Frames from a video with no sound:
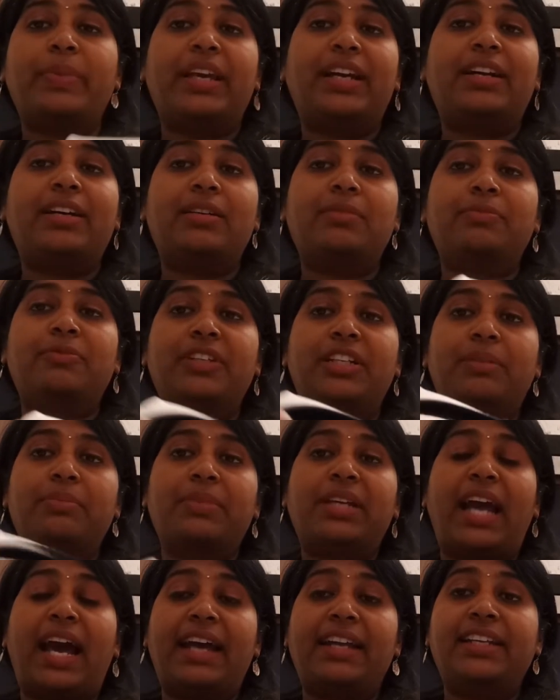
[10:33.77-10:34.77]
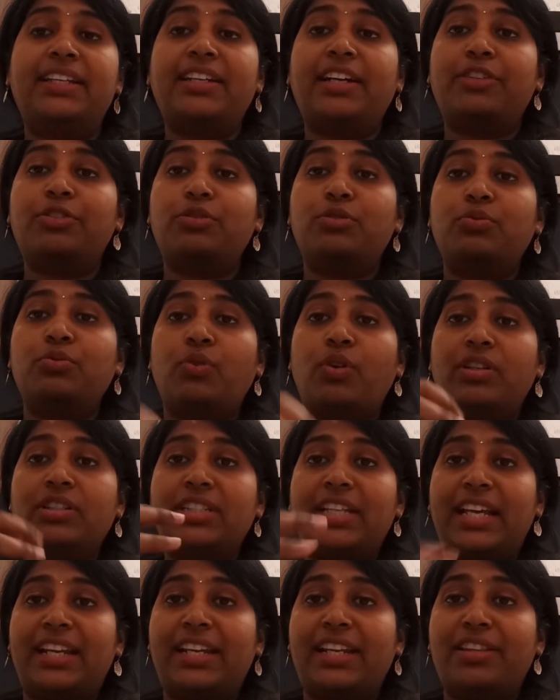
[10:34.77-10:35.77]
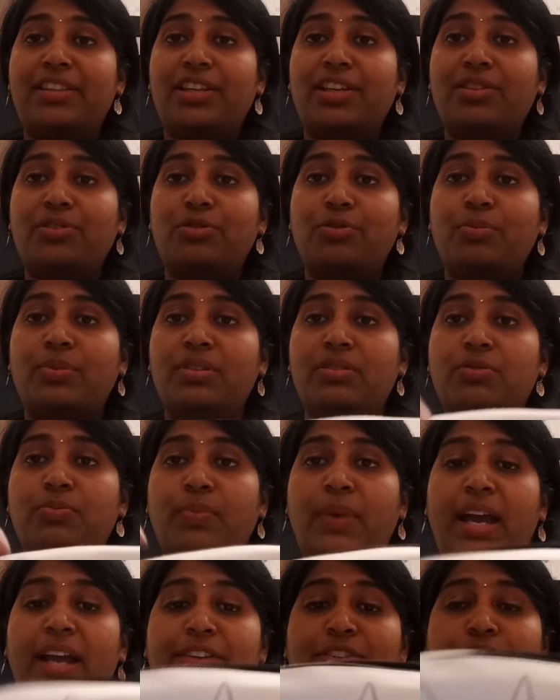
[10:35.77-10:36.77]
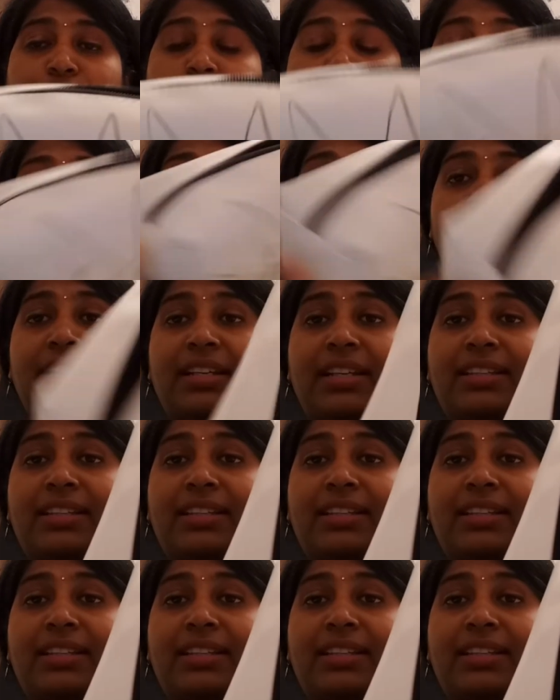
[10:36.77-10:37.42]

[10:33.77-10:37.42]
makeup when I'm carrying. I don't want anything to be smashed or something